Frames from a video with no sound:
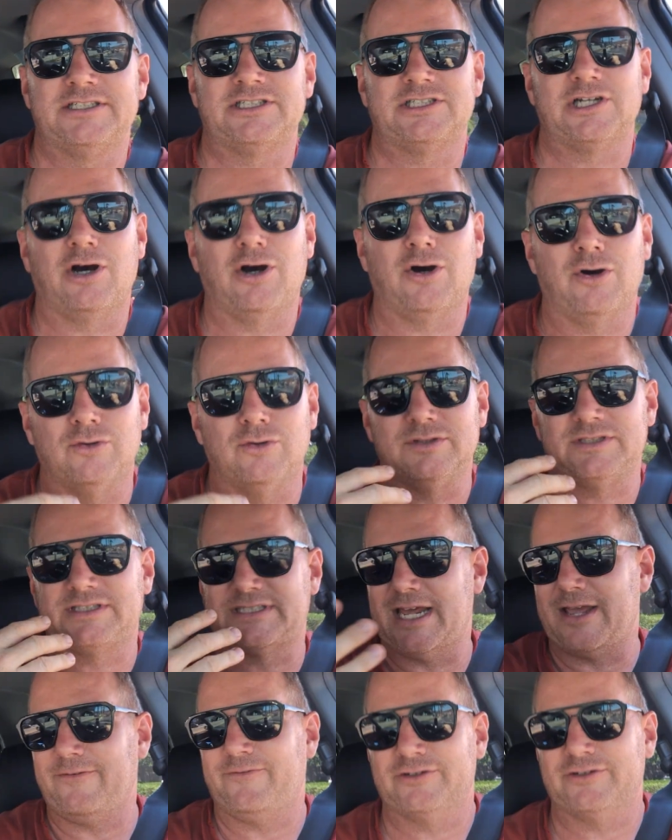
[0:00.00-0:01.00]
So
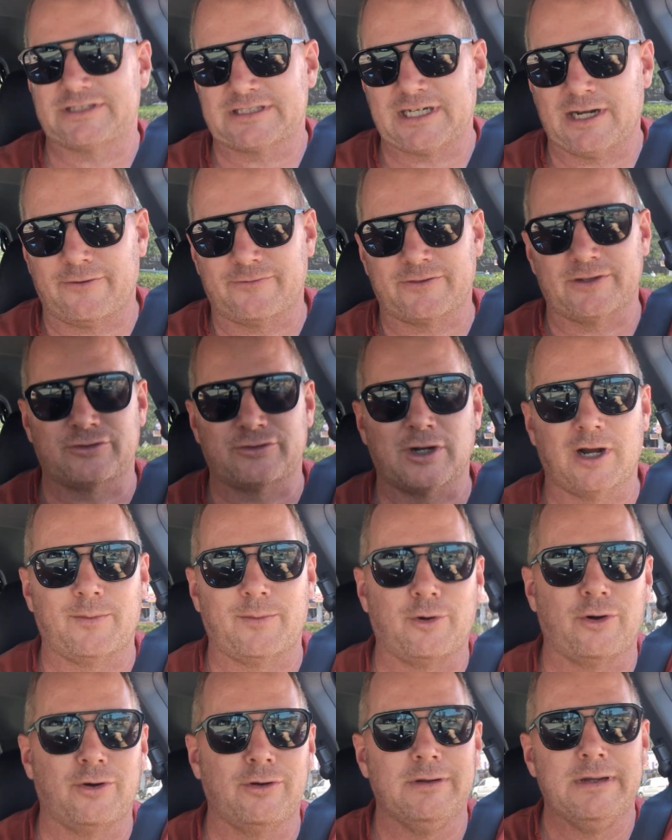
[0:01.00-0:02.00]
save yourself the
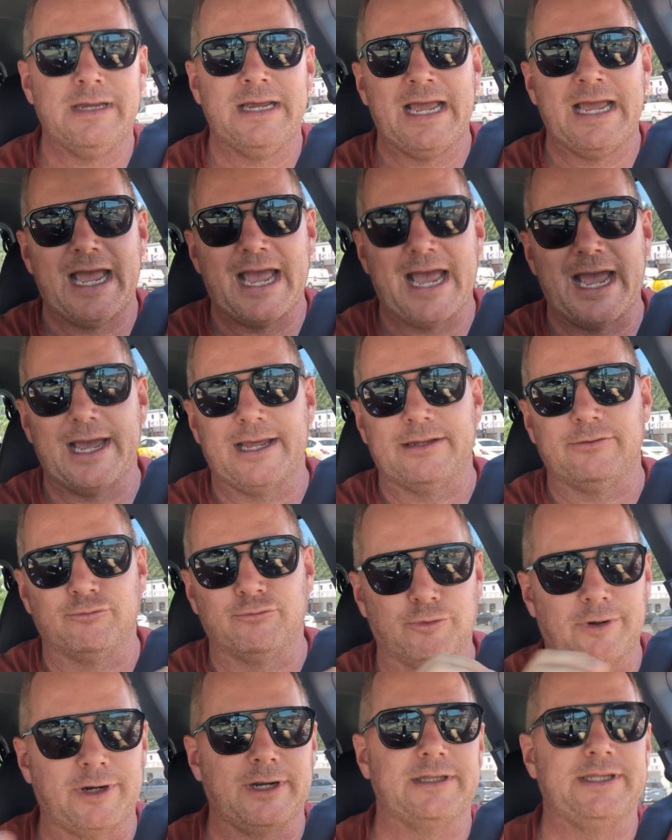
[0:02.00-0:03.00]
trouble,
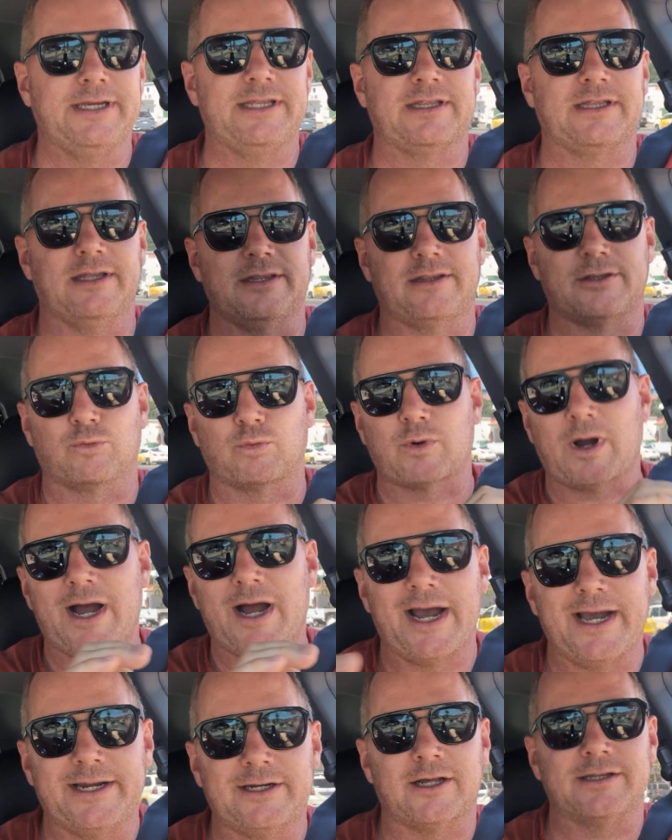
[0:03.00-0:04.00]
and really the
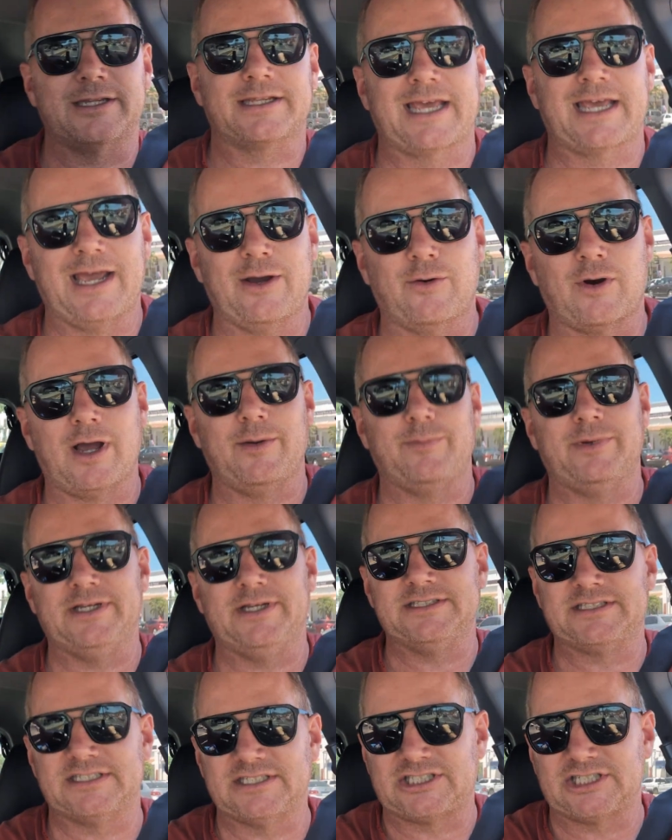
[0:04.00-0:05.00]
ride on the
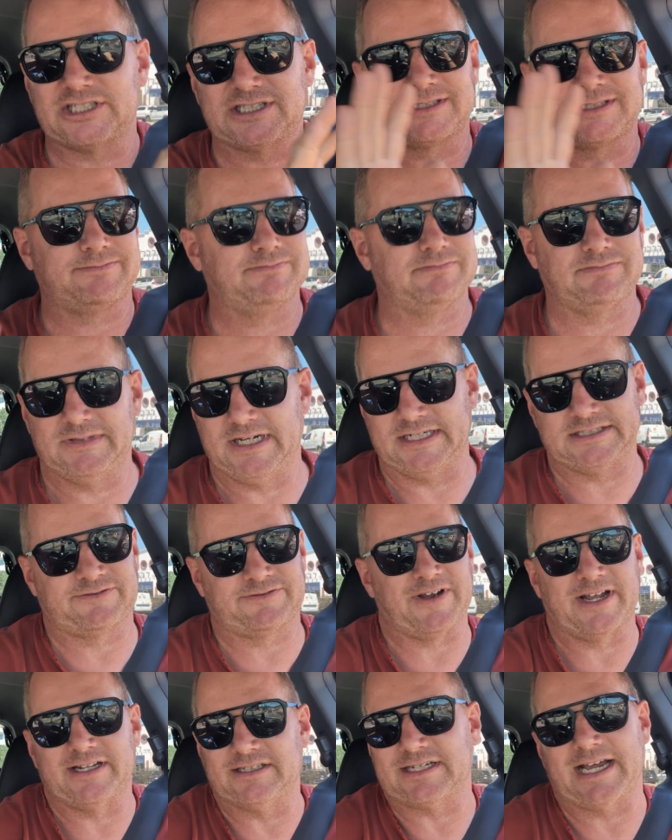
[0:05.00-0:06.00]
KYBs is just, it's
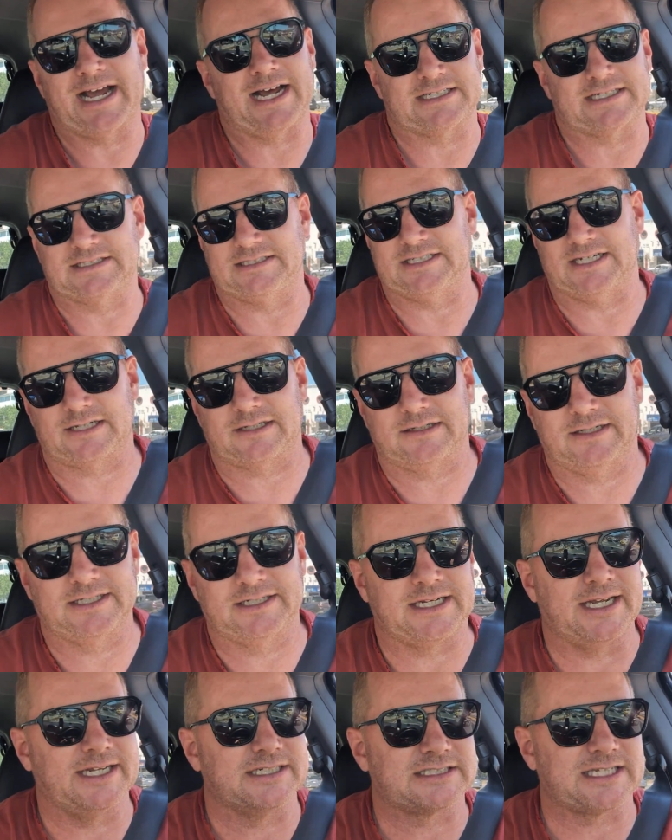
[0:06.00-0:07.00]
fantastic.
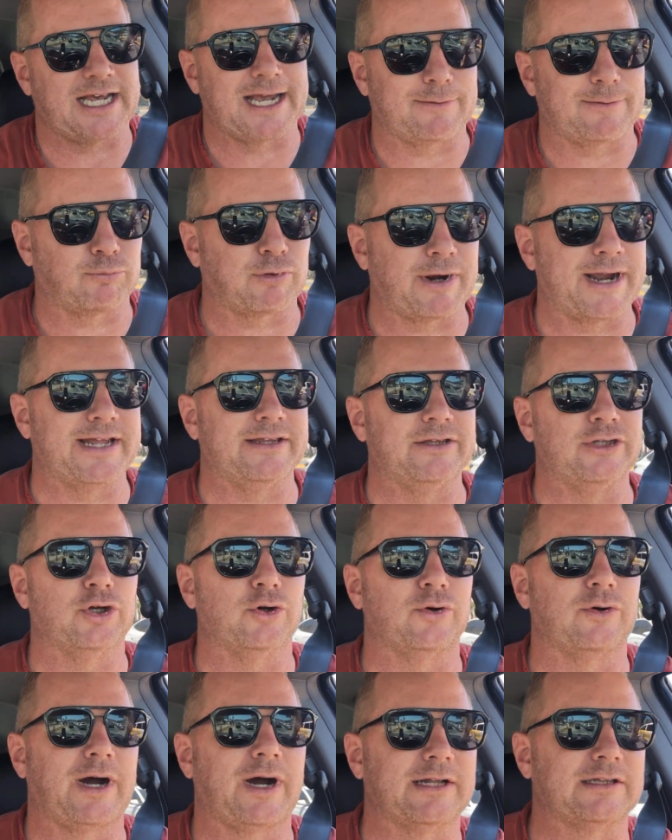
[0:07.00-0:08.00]
It's like brand
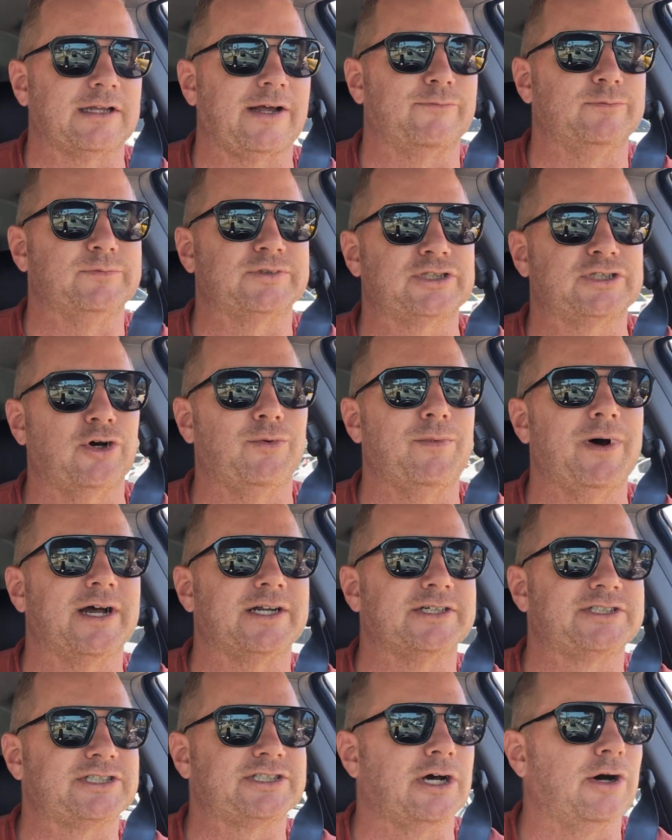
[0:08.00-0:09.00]
new. I love them so
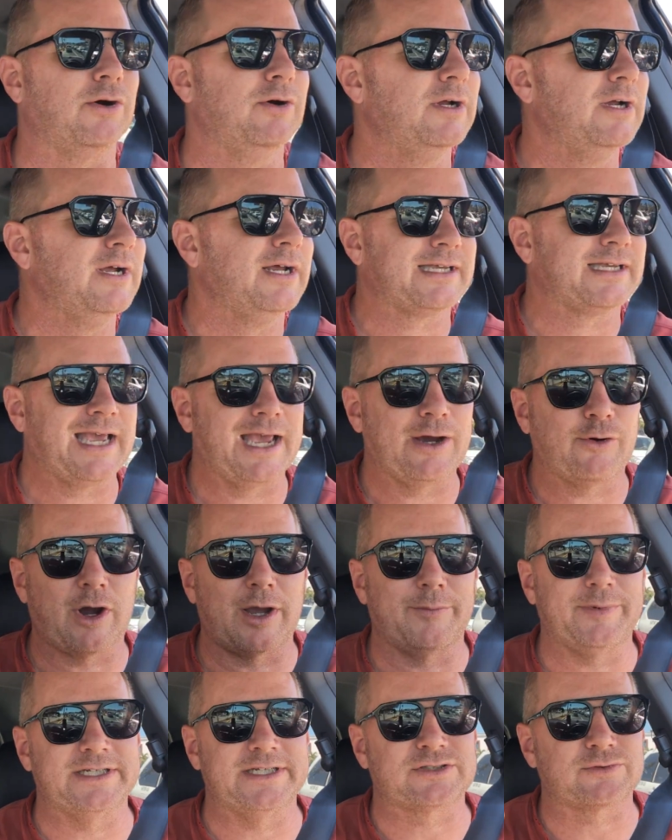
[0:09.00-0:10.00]
much. So
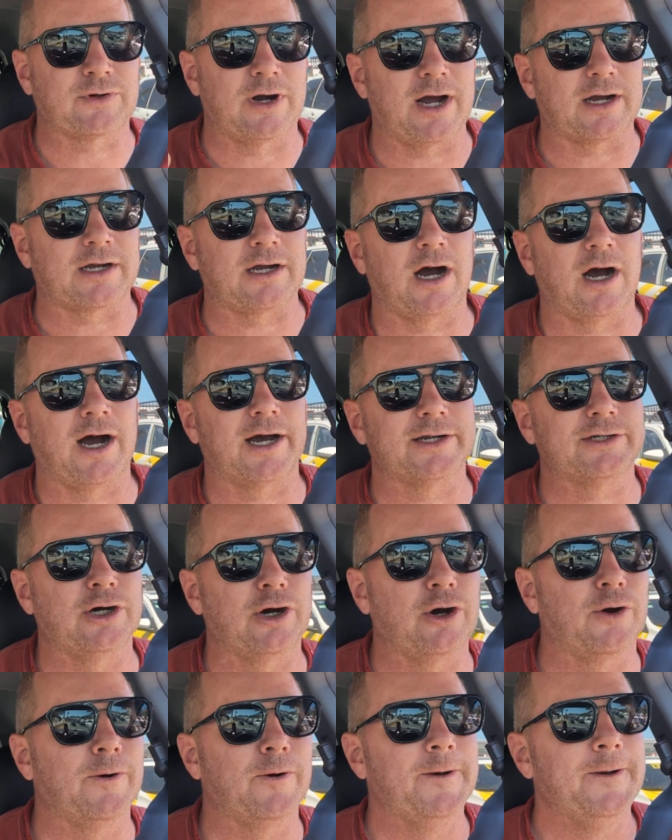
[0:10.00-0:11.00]
KYBs, Rock
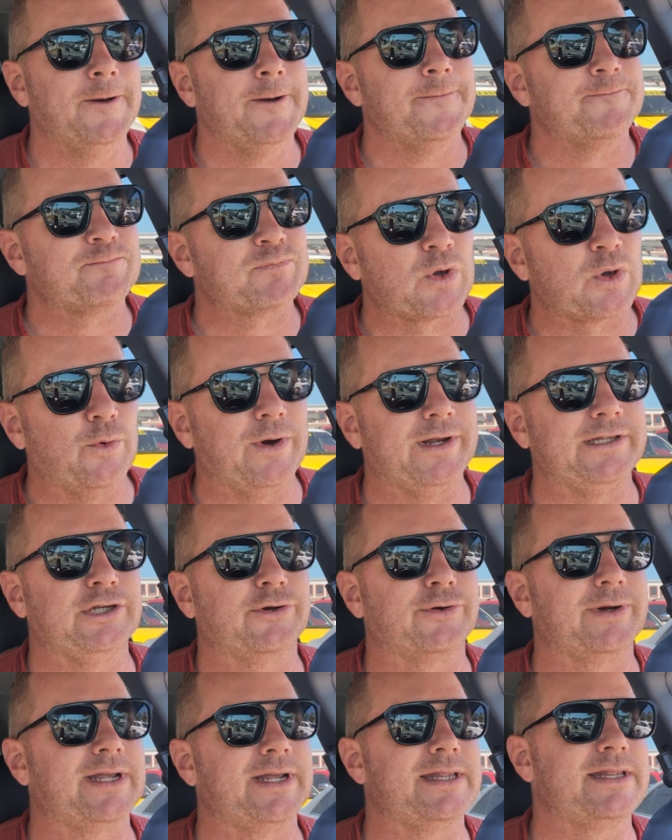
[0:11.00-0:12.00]
Auto. When
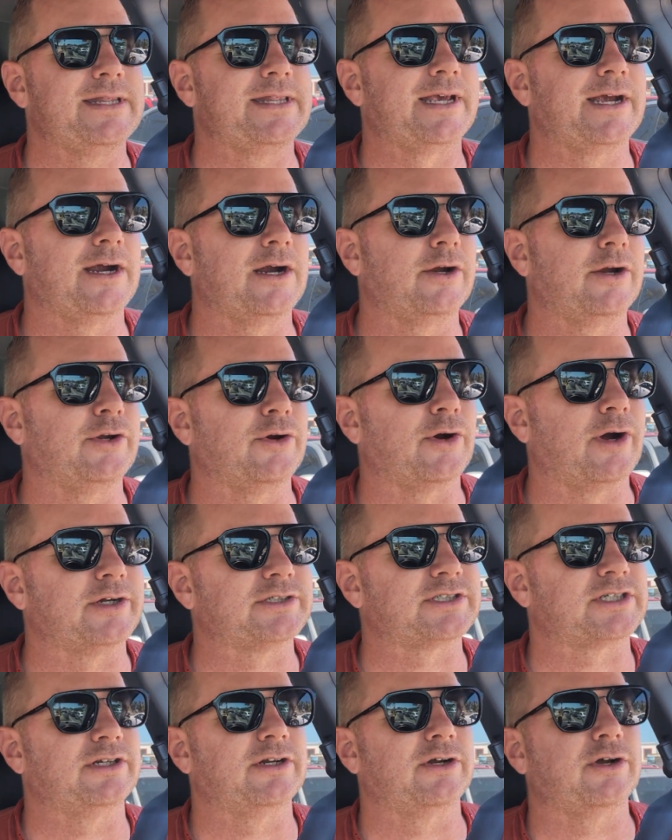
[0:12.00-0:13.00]
you're in there, you're
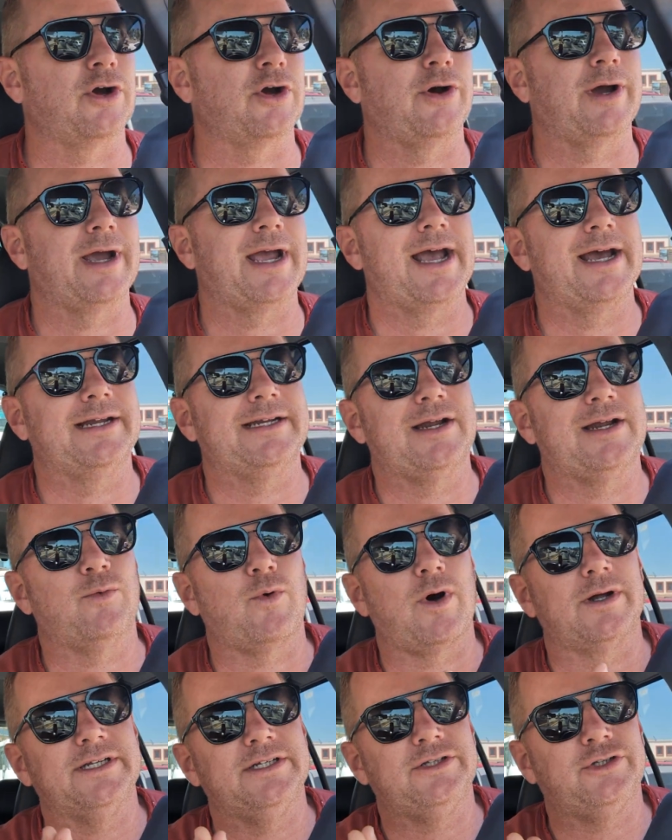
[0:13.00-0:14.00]
also going to go ahead and
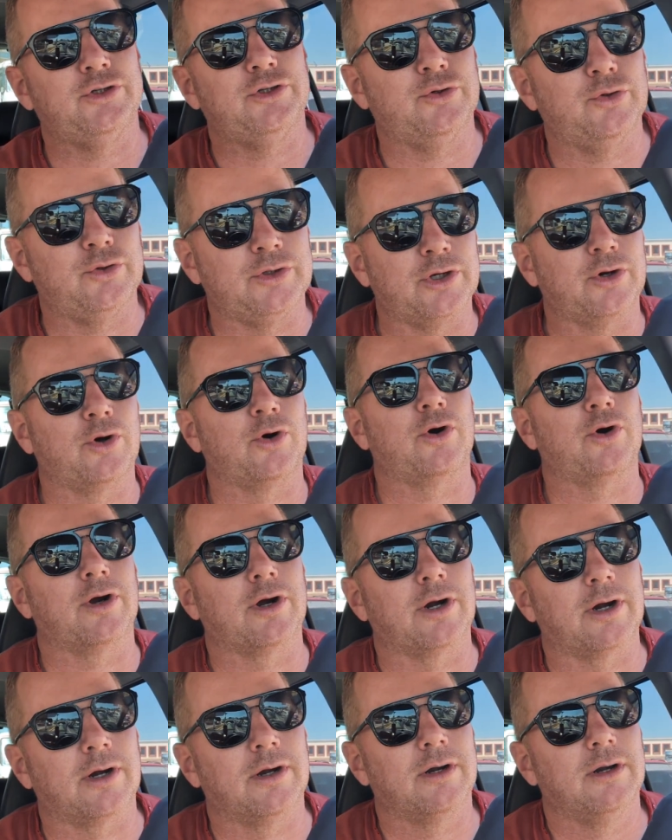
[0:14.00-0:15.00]
want to do
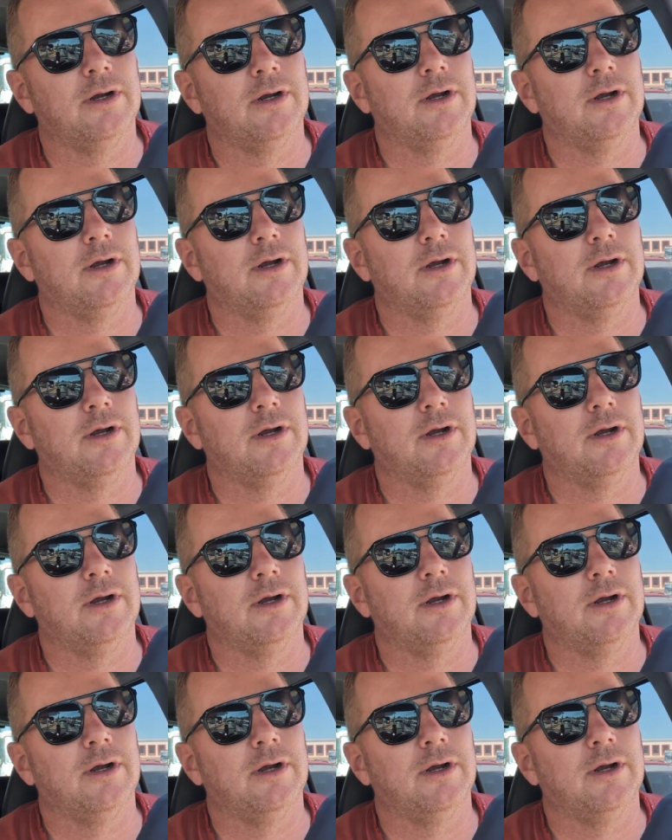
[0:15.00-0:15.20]
your